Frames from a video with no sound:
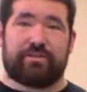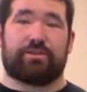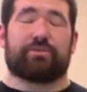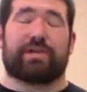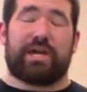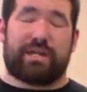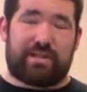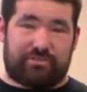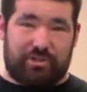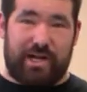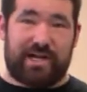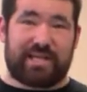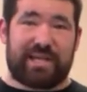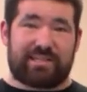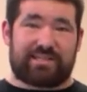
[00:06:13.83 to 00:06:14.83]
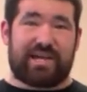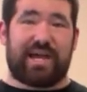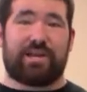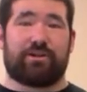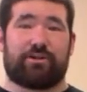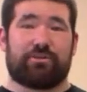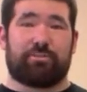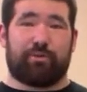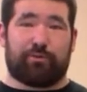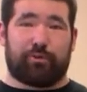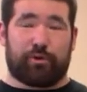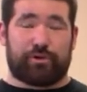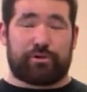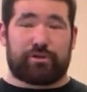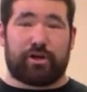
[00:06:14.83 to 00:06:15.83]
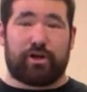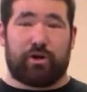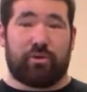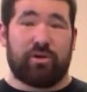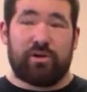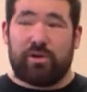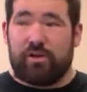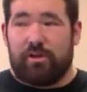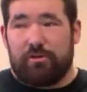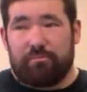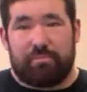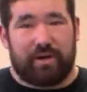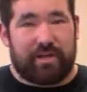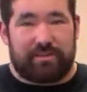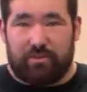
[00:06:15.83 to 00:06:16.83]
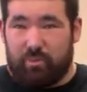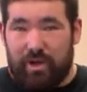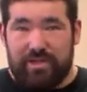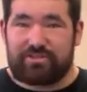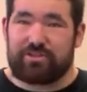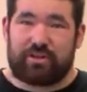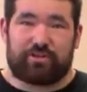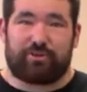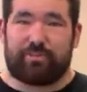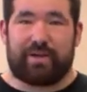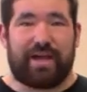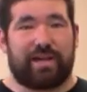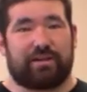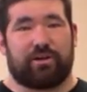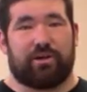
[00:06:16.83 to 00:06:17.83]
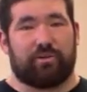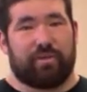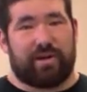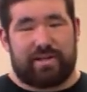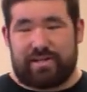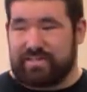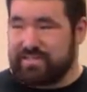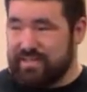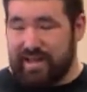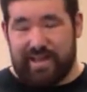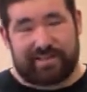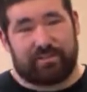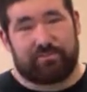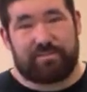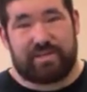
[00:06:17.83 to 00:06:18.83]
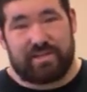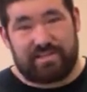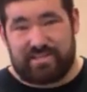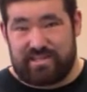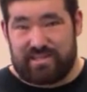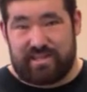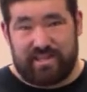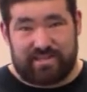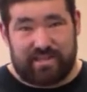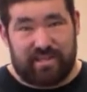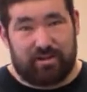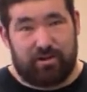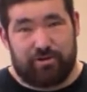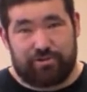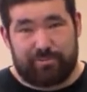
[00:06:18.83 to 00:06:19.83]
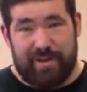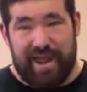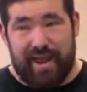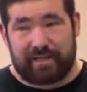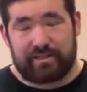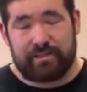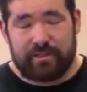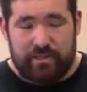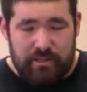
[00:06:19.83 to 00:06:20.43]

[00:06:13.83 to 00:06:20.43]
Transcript: You get try to get tighter before you go, but the weight's on your back already. It's not going to be easy to get that arch back.